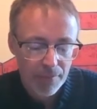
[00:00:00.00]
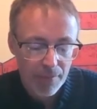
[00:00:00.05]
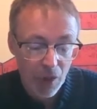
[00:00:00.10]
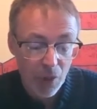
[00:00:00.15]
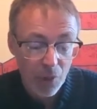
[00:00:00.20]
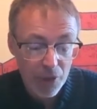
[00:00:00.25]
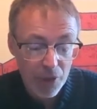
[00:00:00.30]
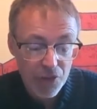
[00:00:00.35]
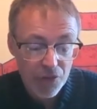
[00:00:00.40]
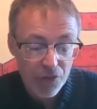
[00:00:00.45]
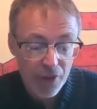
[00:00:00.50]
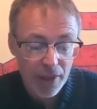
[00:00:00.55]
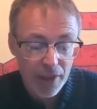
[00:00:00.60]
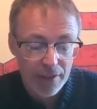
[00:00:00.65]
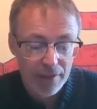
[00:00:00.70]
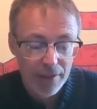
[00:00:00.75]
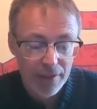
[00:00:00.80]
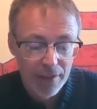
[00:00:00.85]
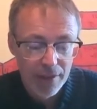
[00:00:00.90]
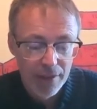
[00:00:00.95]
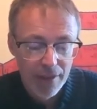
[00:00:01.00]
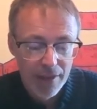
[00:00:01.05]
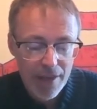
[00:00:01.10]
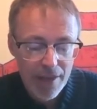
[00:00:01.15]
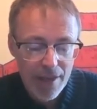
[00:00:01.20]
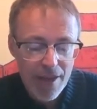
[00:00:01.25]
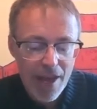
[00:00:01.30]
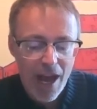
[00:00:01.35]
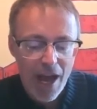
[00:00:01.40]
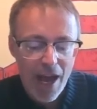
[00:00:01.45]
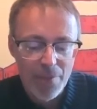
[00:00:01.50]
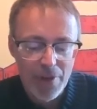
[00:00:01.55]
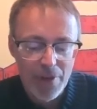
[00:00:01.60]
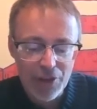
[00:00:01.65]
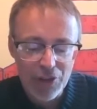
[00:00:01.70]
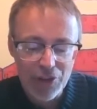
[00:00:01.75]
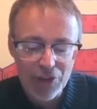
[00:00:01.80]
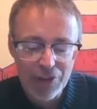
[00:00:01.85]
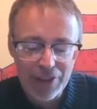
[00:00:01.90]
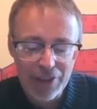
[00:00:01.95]
Oh, it's fun. I make
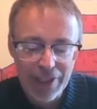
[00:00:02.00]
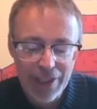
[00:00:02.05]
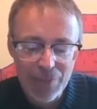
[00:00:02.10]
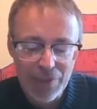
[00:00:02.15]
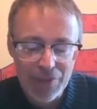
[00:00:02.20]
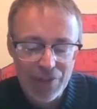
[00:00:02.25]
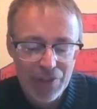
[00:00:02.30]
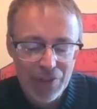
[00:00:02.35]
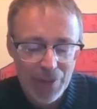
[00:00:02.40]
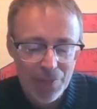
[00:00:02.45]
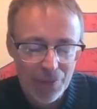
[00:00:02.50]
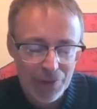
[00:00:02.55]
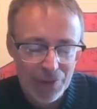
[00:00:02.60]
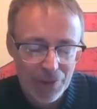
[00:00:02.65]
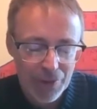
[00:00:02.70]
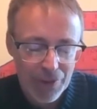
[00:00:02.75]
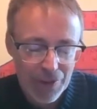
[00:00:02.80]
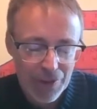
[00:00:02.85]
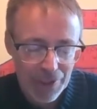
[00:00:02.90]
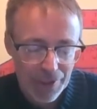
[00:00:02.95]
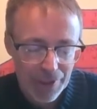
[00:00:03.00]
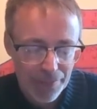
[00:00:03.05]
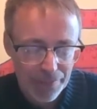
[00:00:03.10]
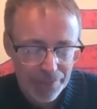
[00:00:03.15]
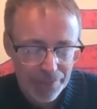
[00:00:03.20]
sure to keep in step with Christy.